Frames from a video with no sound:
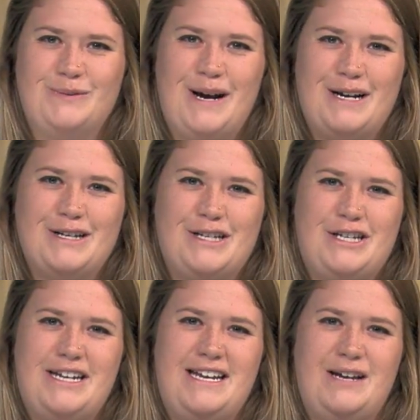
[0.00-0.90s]
where
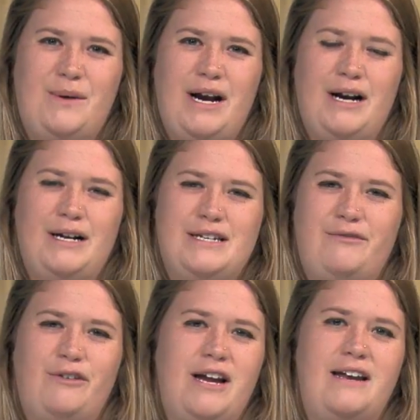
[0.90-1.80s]
she where
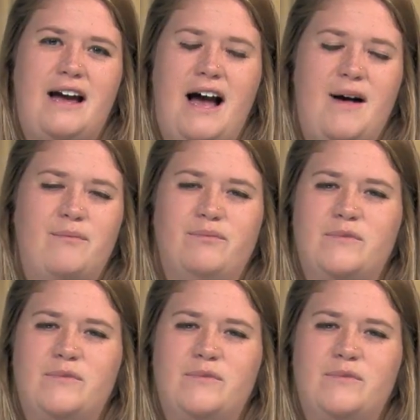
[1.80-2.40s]
different um,